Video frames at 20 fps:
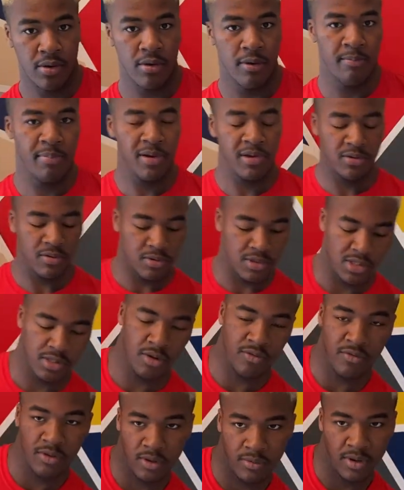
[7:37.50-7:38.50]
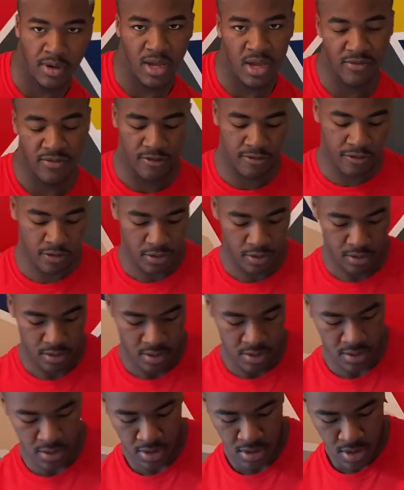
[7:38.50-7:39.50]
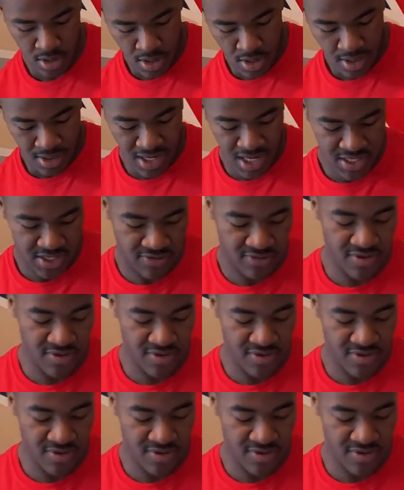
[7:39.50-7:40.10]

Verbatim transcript: you're doing pistols you don't really want a heavy foot that's